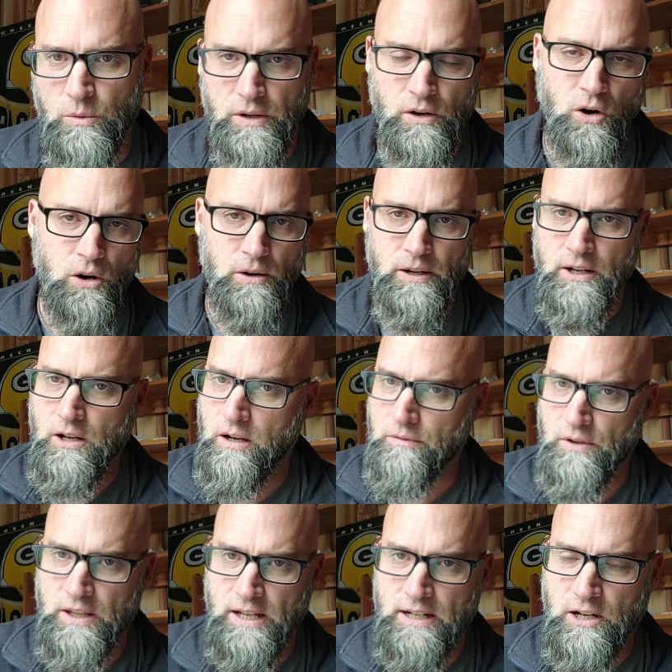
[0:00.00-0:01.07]
We already
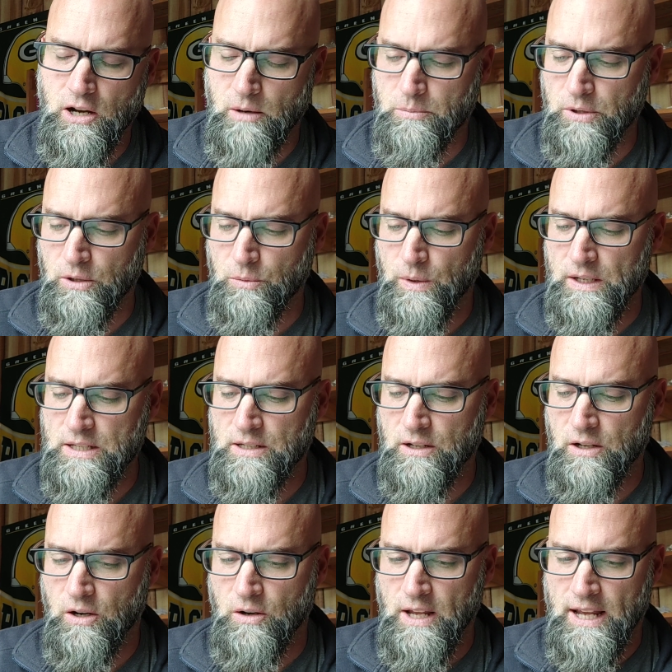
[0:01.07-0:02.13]
covered that a couple of weeks
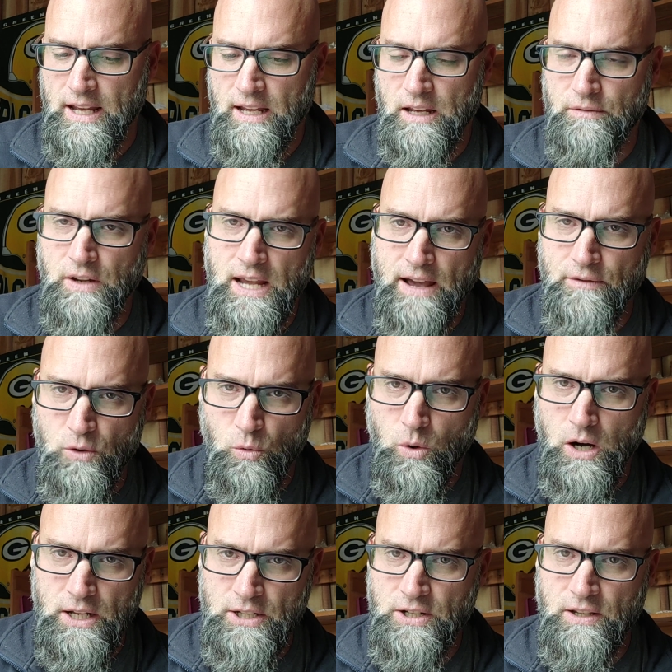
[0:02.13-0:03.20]
ago. If you haven't
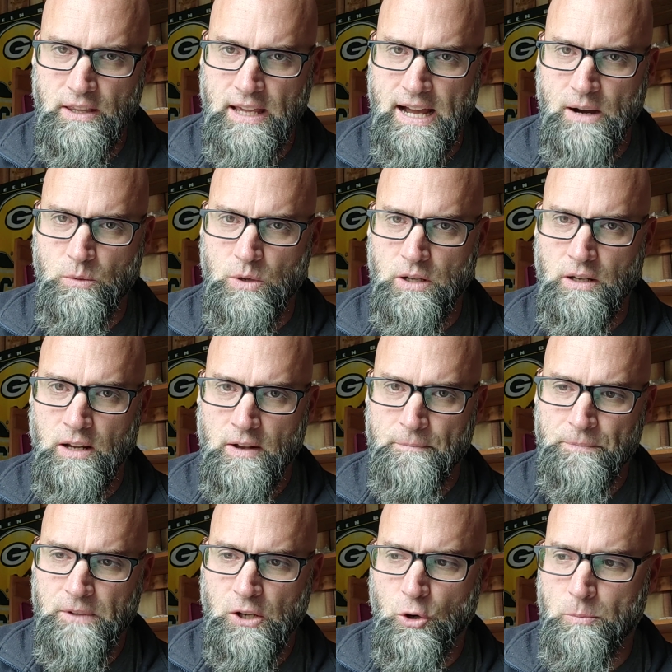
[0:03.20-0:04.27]
watched that one,
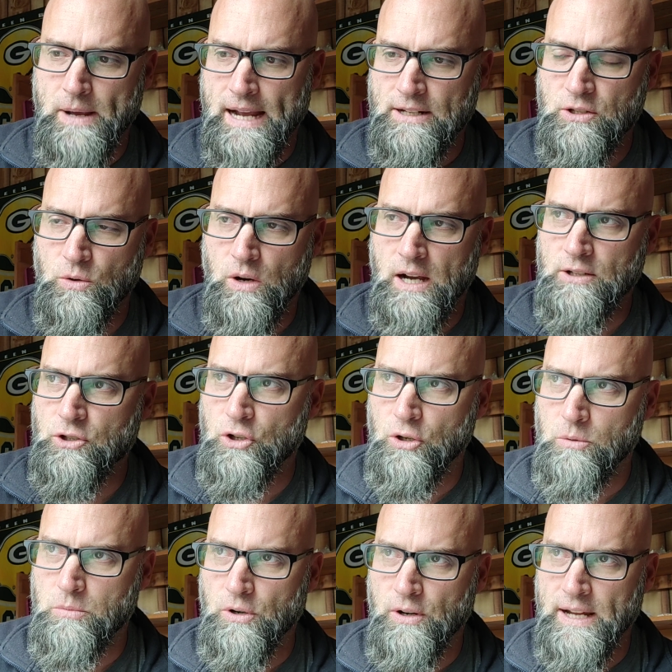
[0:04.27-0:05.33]
go back to
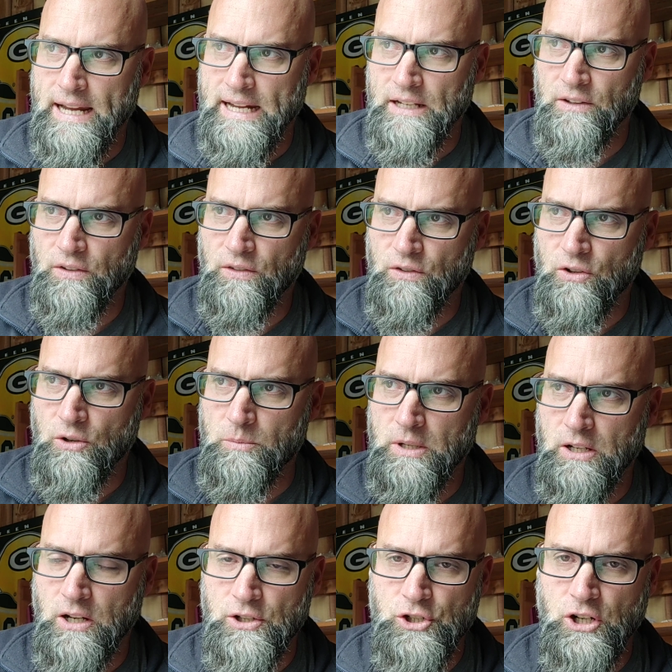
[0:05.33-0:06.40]
October 8th
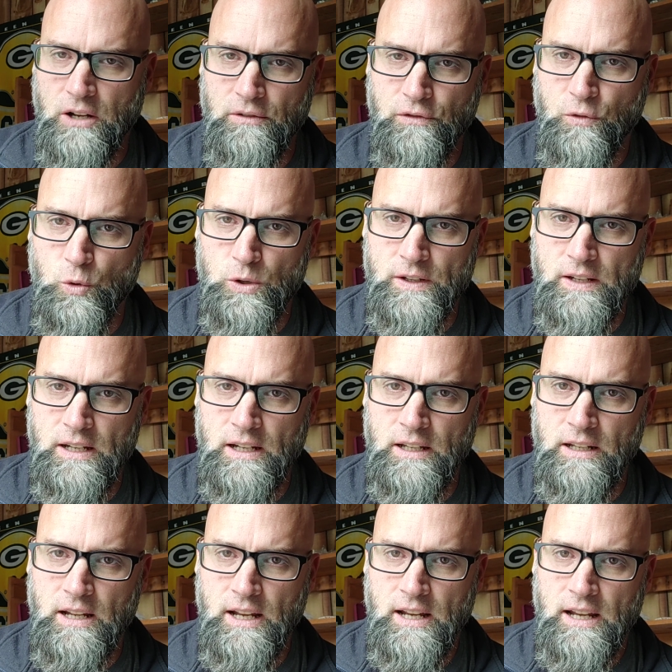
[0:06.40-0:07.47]
sermon on John
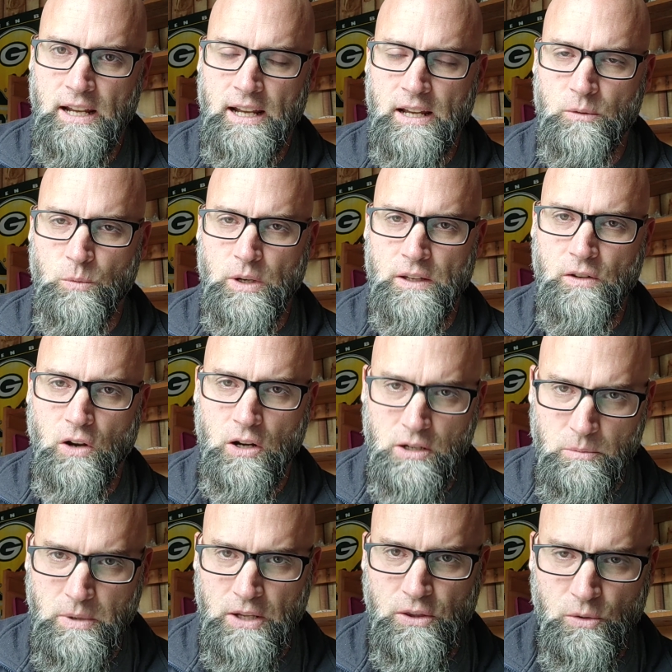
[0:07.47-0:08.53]
14, and we talked
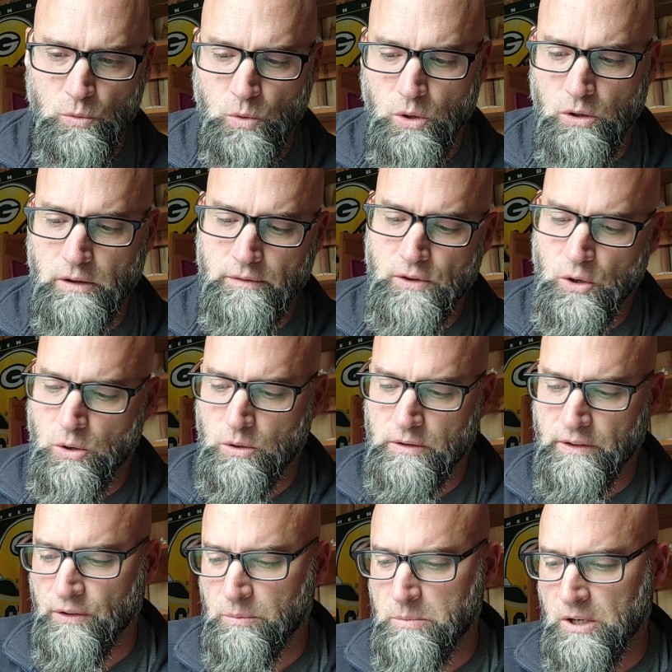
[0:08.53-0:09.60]
about the role of the
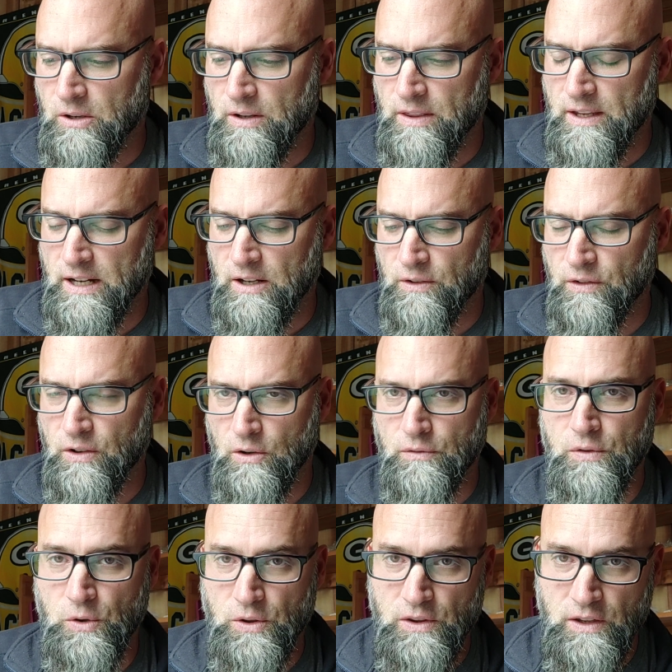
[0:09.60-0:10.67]
Holy Spirit there. So
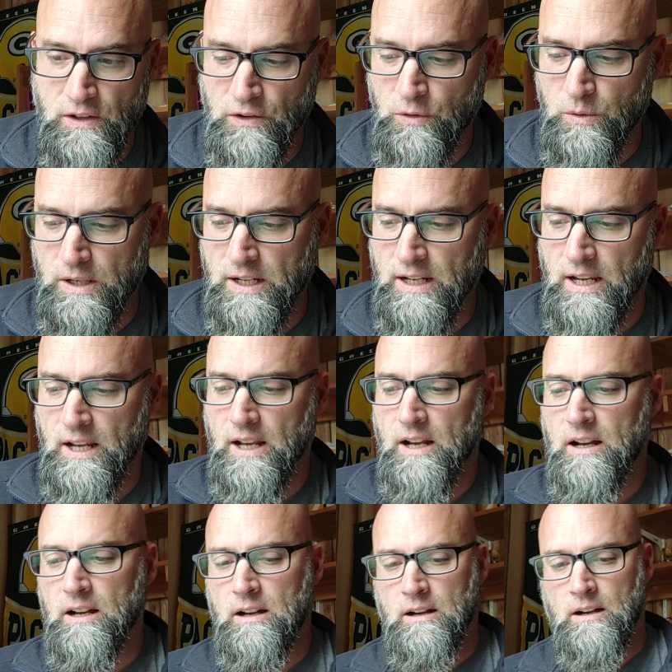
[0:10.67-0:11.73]
for this week,
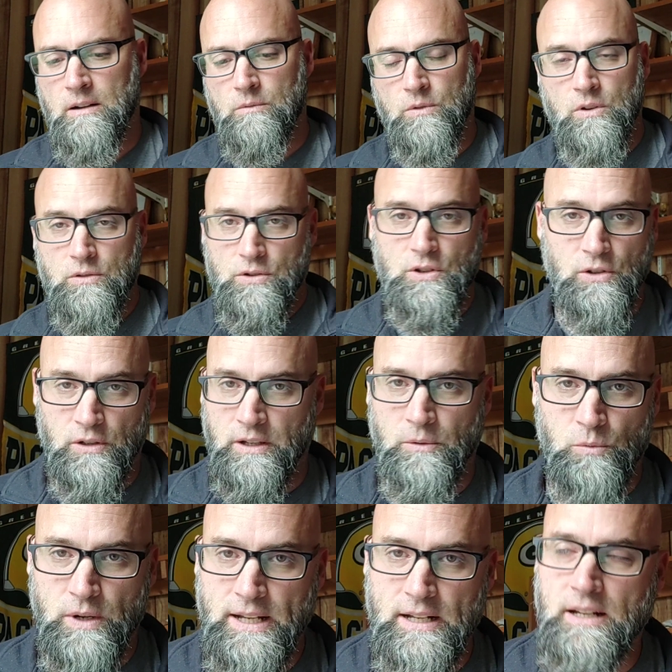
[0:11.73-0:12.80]
uh, certainly
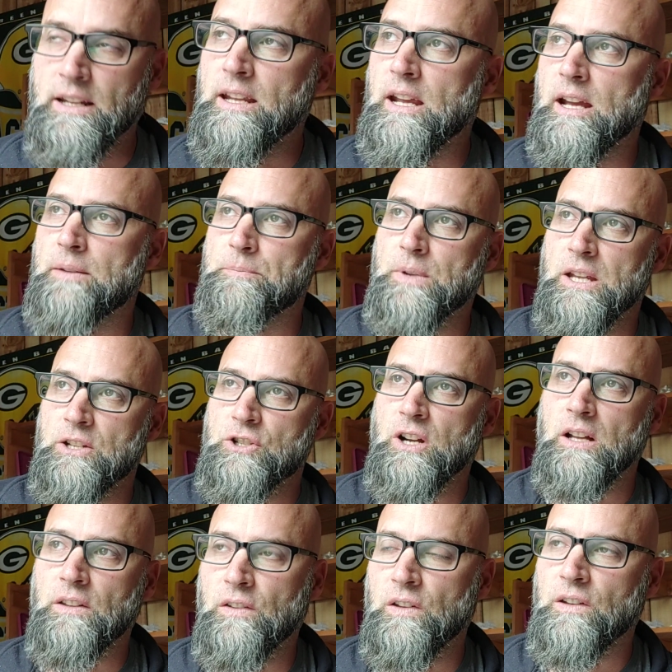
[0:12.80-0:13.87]
read it again in
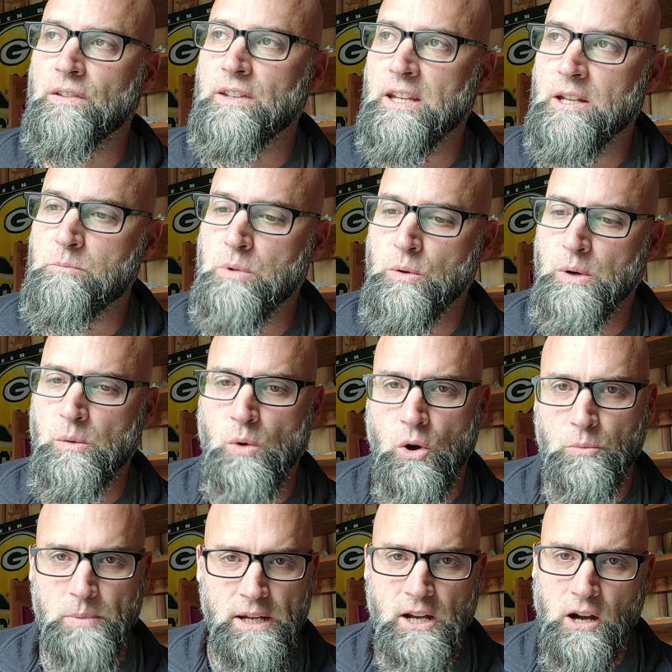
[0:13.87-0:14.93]
John 16, but we
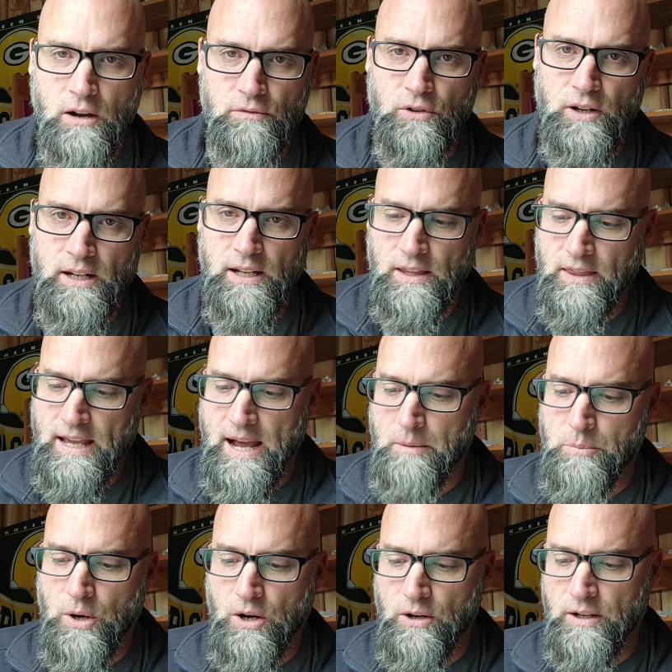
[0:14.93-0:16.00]
won't be covering
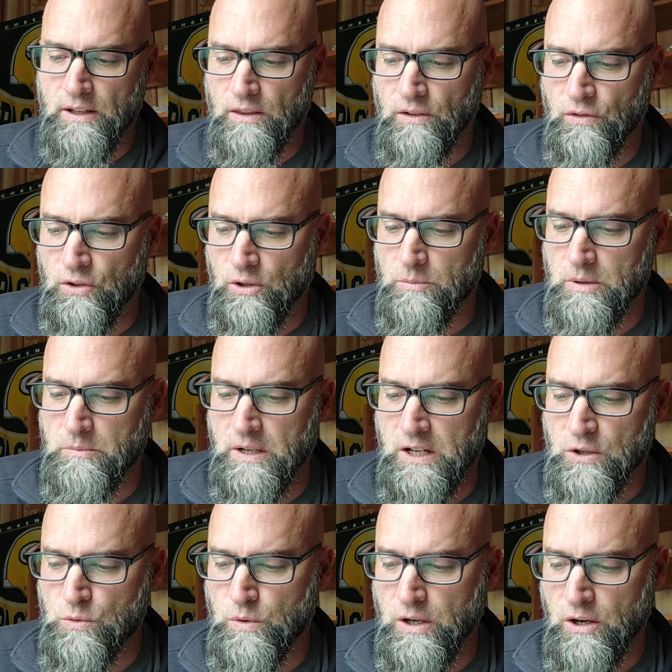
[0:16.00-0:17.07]
that part in the sermon
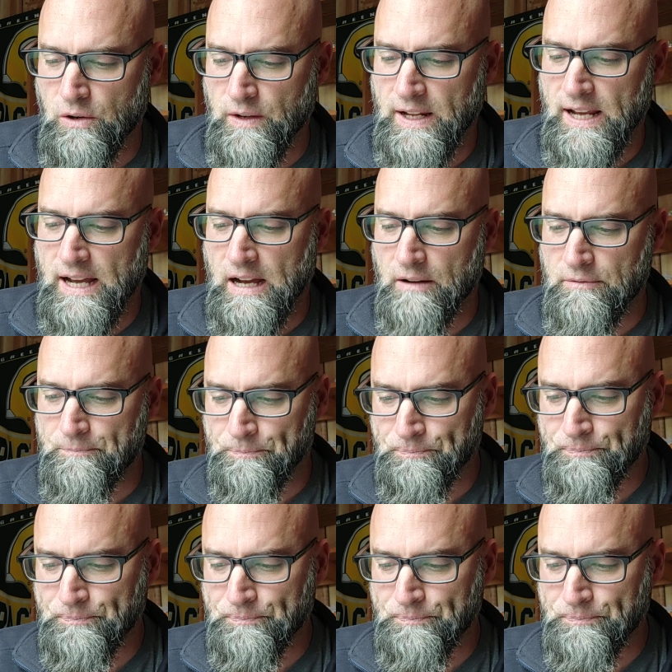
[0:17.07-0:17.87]
because we already have.